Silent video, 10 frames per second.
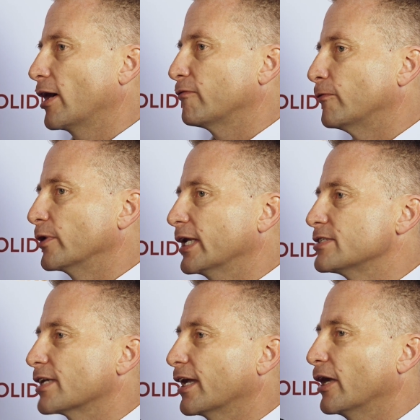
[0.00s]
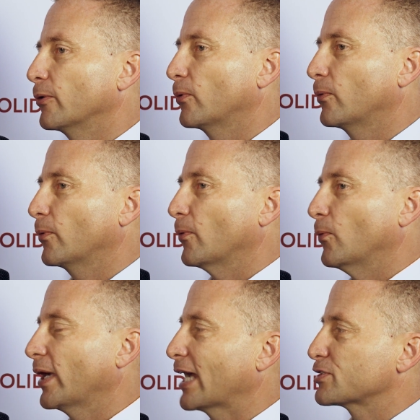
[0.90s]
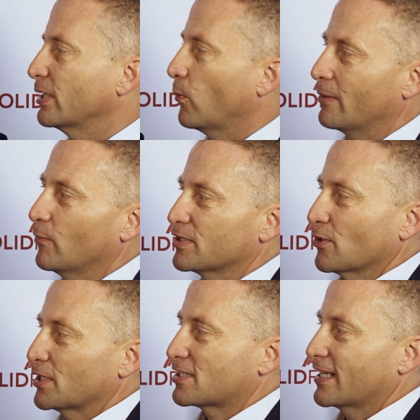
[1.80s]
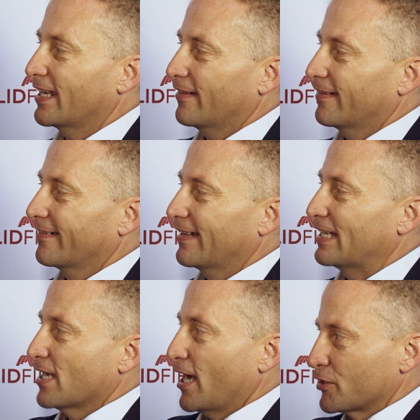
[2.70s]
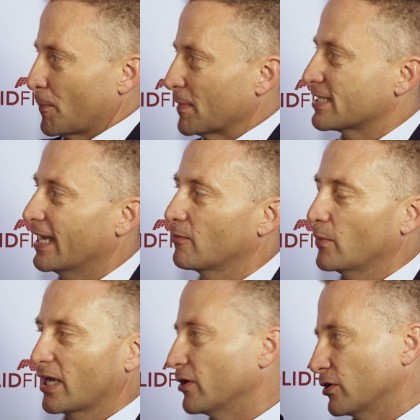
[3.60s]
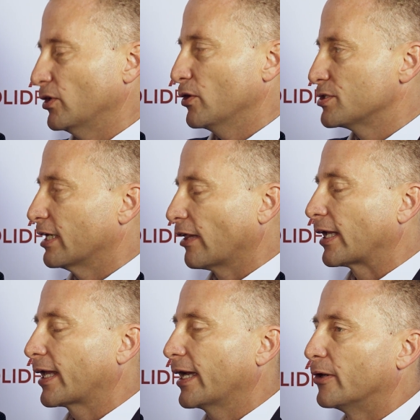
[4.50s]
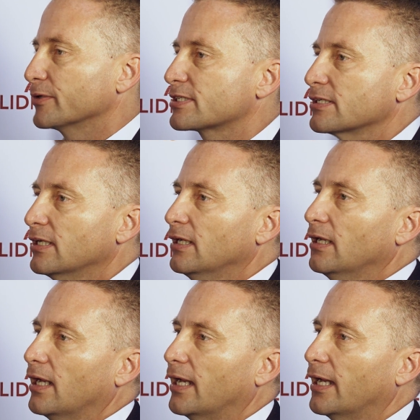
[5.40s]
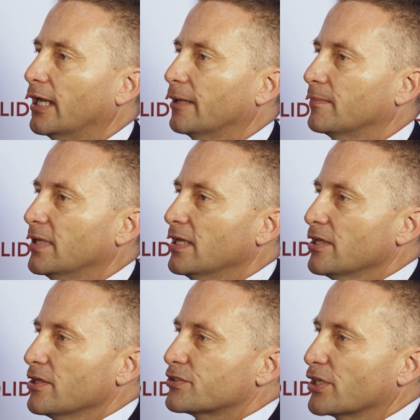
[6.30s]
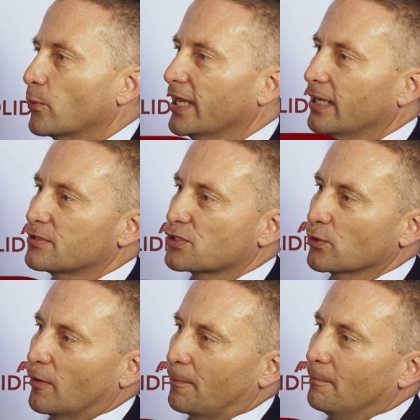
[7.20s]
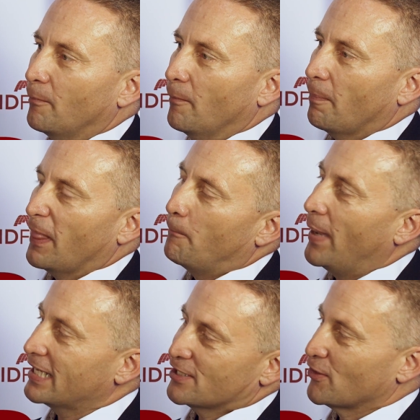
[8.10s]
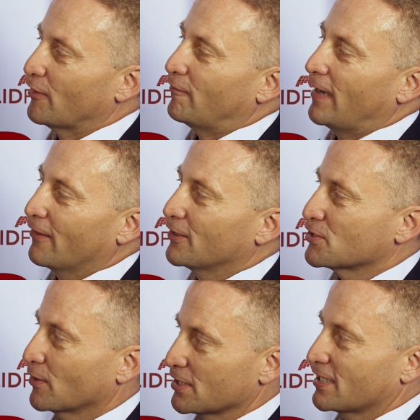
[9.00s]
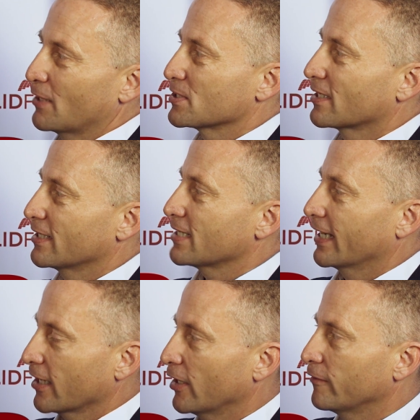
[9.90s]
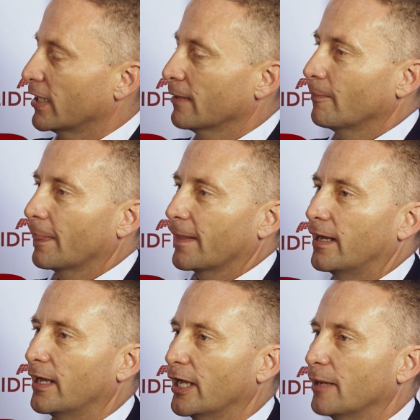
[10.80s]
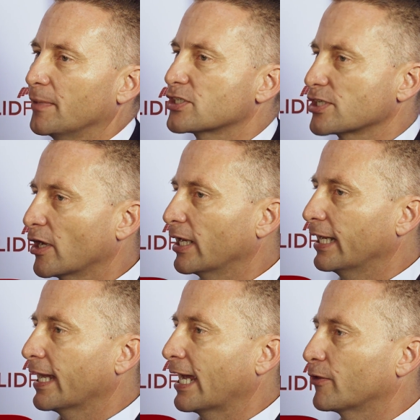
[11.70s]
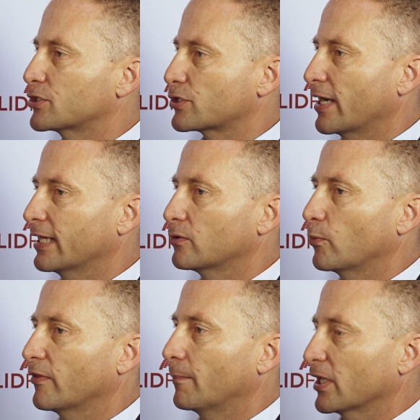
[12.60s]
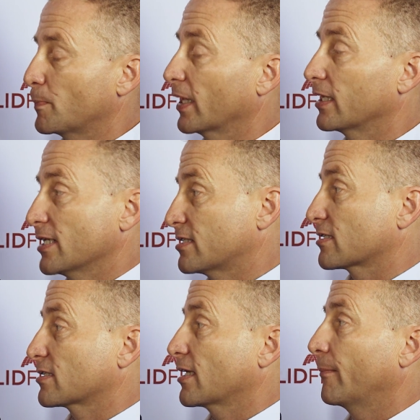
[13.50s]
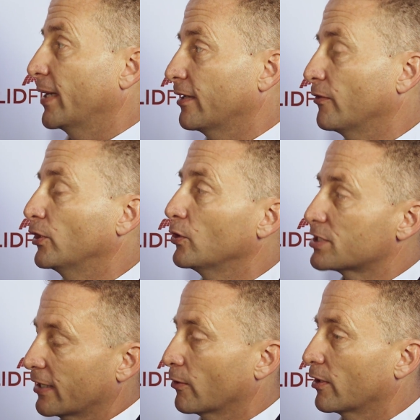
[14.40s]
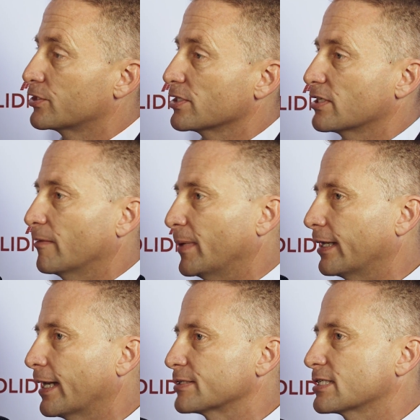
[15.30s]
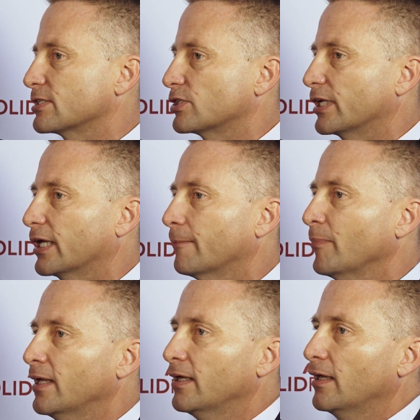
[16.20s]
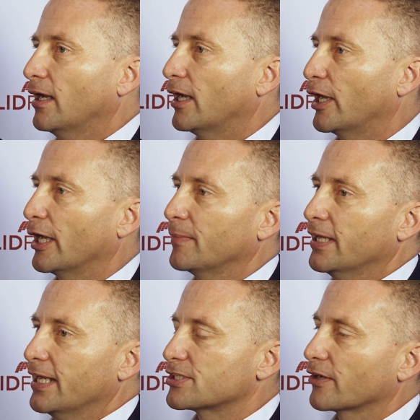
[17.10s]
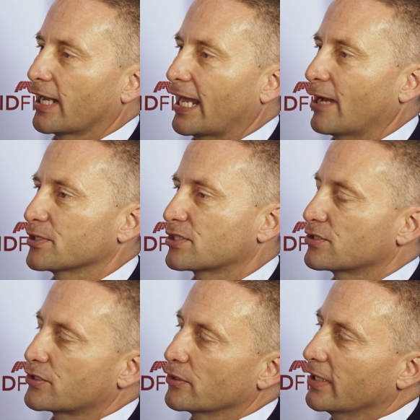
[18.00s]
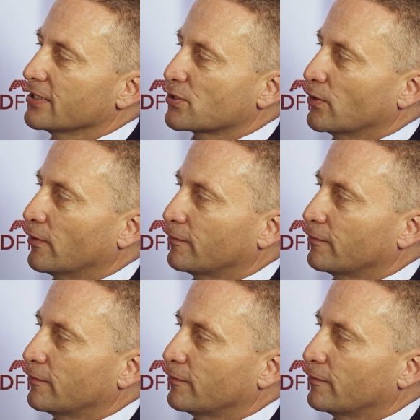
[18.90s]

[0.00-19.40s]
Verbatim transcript: up four years ago, we actually went with solid state as 100%. We don't use anything else. Um, so we sort of betted on the fact that solid state was going to take over. Um, and certainly now the trend with the much bigger discs coming and the new technologies that have been announced this year um, is going to allow us to truly sort